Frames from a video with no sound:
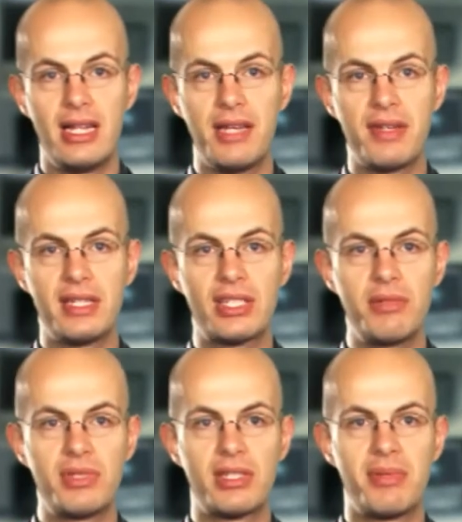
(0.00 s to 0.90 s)
leaving
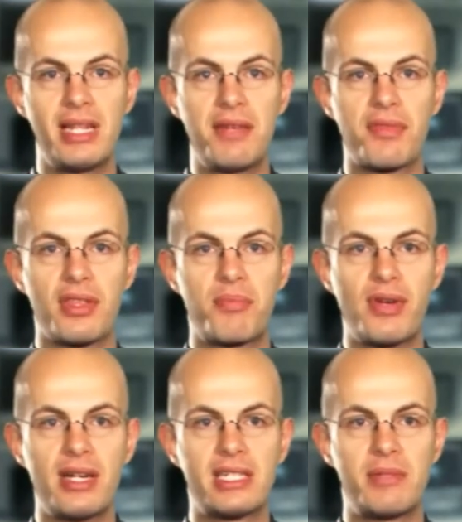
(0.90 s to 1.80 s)
some to believe that the
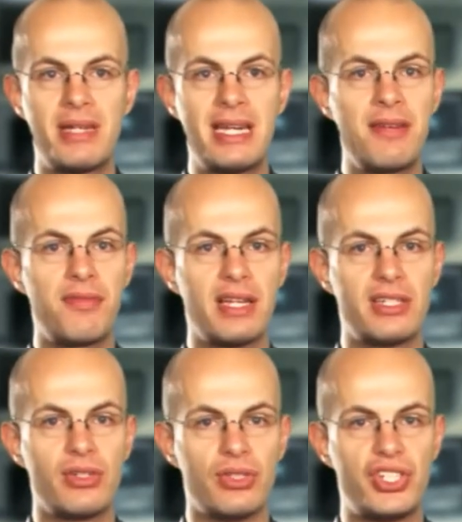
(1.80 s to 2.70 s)
price had been
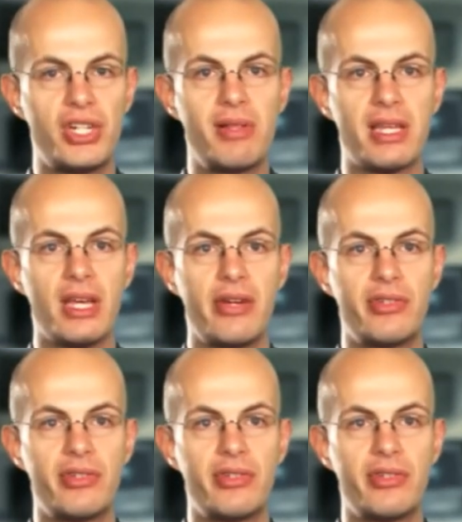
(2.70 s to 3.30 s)
inflated unduly,